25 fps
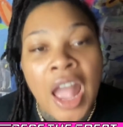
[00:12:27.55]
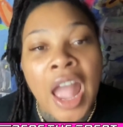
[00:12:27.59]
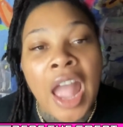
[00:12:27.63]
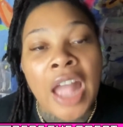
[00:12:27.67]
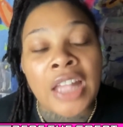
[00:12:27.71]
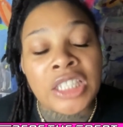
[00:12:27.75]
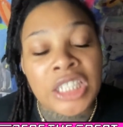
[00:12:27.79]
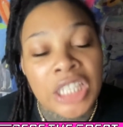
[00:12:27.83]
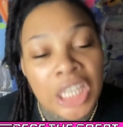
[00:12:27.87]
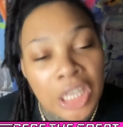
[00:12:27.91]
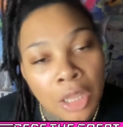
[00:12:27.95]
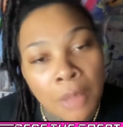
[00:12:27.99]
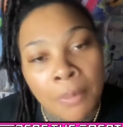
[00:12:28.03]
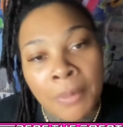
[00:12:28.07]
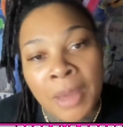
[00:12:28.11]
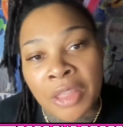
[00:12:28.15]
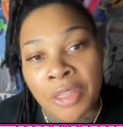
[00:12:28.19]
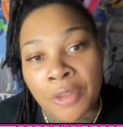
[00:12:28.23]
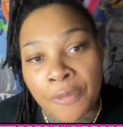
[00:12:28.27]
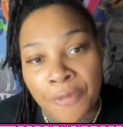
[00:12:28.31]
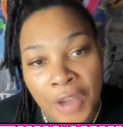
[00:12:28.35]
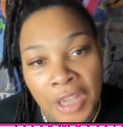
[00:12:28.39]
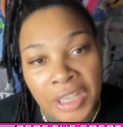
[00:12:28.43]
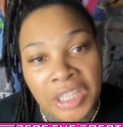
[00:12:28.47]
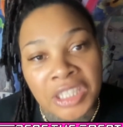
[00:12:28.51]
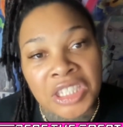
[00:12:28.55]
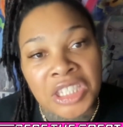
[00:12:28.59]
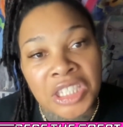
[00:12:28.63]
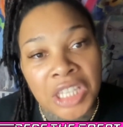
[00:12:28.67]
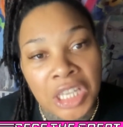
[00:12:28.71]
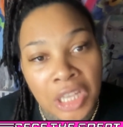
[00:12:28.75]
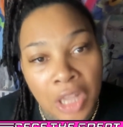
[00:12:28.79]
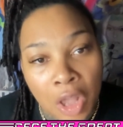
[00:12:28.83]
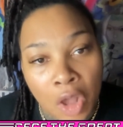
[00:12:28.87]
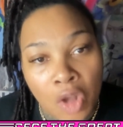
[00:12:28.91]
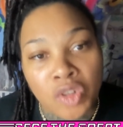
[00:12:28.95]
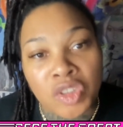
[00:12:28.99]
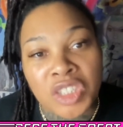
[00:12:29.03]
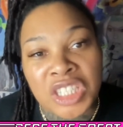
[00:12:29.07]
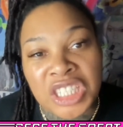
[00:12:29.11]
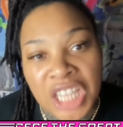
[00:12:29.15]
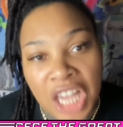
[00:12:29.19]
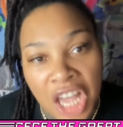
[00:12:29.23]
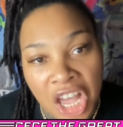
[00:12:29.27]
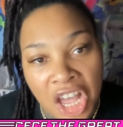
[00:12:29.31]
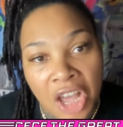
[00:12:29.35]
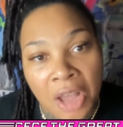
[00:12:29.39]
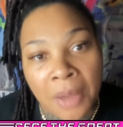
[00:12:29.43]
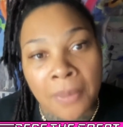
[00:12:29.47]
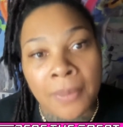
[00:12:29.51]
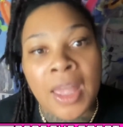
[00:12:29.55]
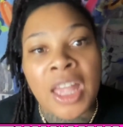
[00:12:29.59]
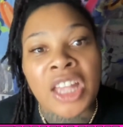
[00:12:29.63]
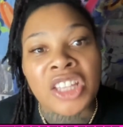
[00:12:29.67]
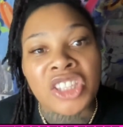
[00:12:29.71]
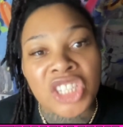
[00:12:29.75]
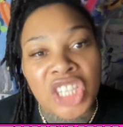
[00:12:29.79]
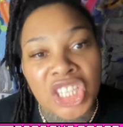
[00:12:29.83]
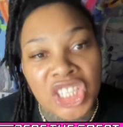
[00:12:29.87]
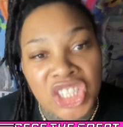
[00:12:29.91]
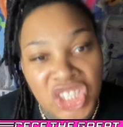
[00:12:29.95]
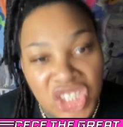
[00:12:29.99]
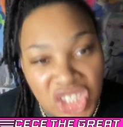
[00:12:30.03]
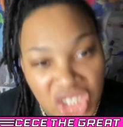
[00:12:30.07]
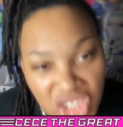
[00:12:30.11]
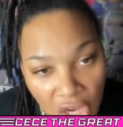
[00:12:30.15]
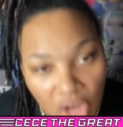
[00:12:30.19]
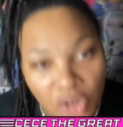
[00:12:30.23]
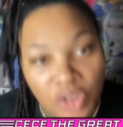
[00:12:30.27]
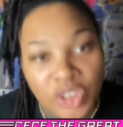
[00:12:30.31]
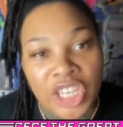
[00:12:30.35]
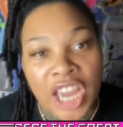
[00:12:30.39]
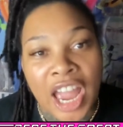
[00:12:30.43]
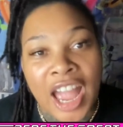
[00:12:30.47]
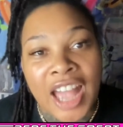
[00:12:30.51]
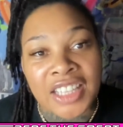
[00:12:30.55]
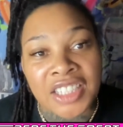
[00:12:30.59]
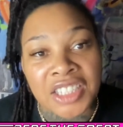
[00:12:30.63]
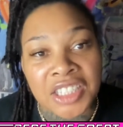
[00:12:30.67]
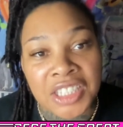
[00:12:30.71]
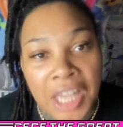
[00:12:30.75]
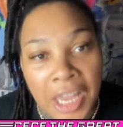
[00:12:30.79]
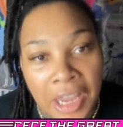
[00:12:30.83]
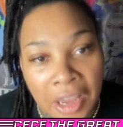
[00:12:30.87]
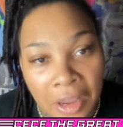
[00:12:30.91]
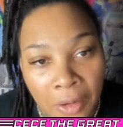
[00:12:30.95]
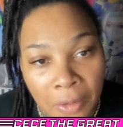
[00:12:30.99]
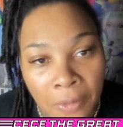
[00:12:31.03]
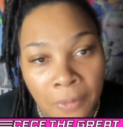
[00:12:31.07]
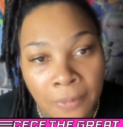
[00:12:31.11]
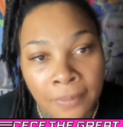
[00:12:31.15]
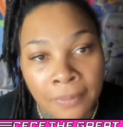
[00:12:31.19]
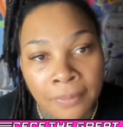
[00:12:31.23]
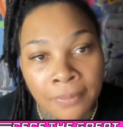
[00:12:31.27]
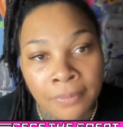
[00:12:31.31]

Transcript: until the motherfucking CEOs come to search our cell.